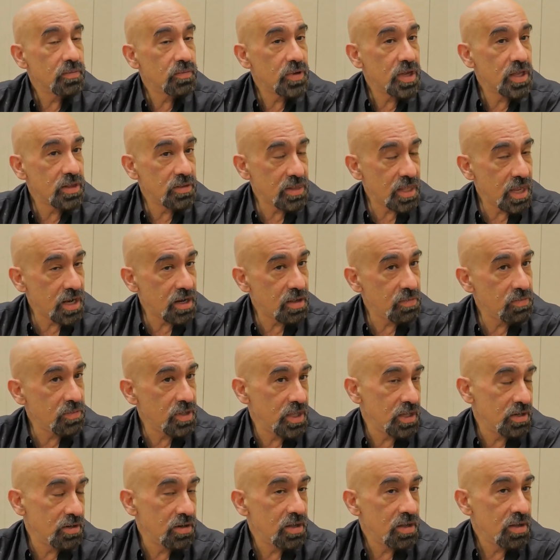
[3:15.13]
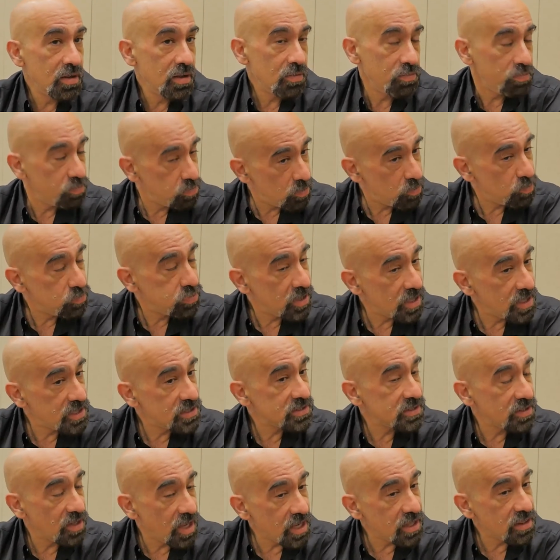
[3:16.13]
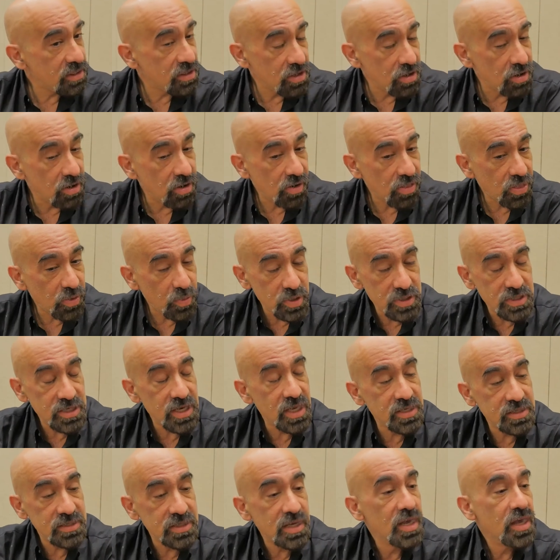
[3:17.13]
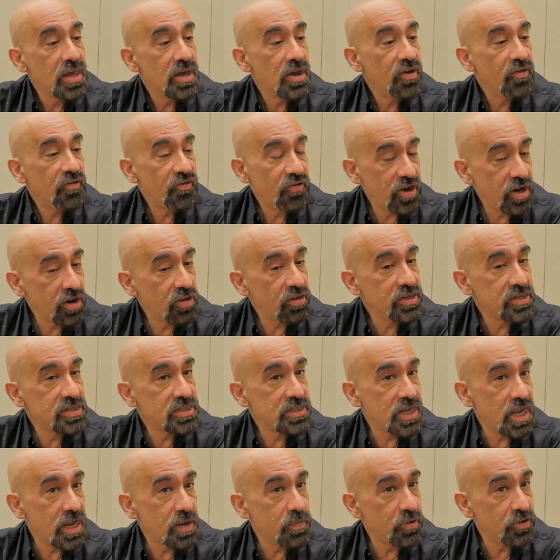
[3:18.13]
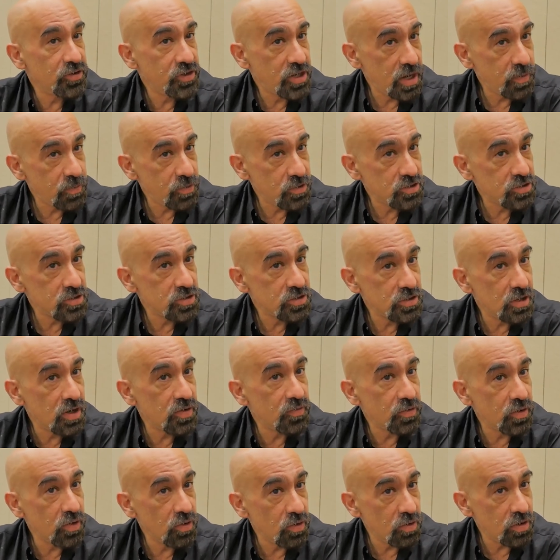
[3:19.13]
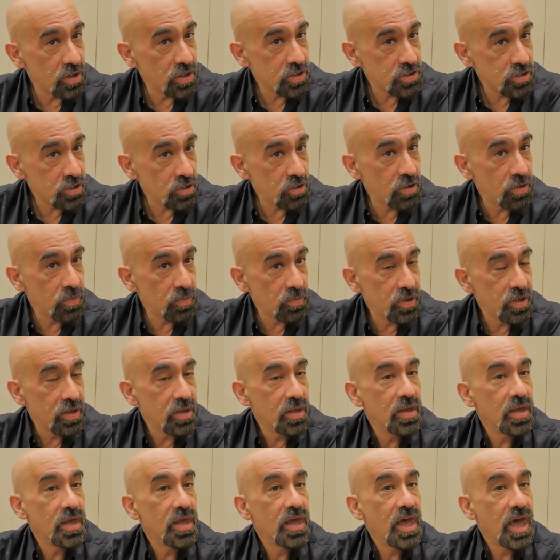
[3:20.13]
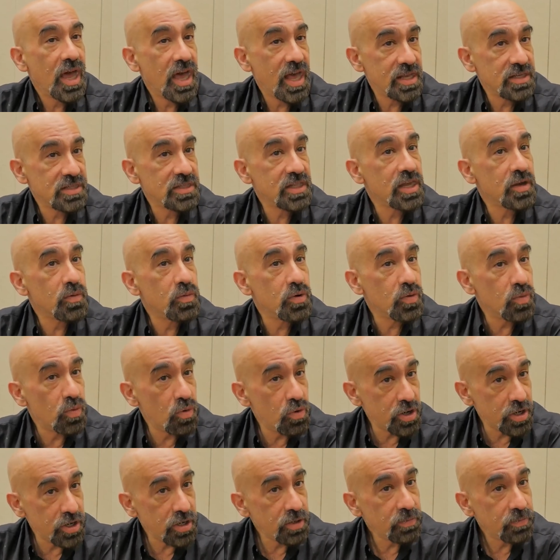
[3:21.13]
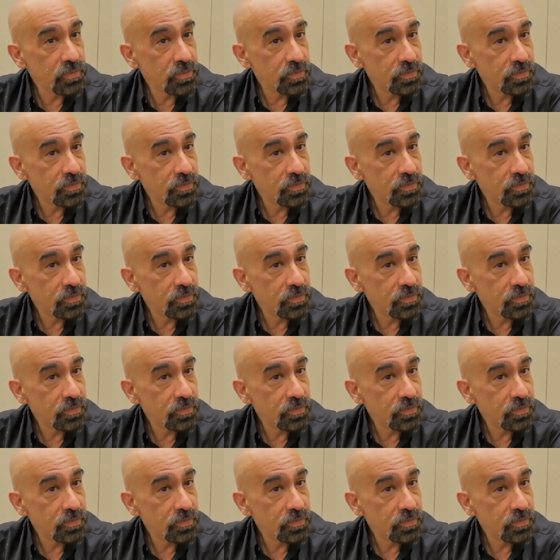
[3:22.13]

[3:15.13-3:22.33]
But that I mean a place like the Earth, which has fairly stable temperatures over a long term, has liquid water,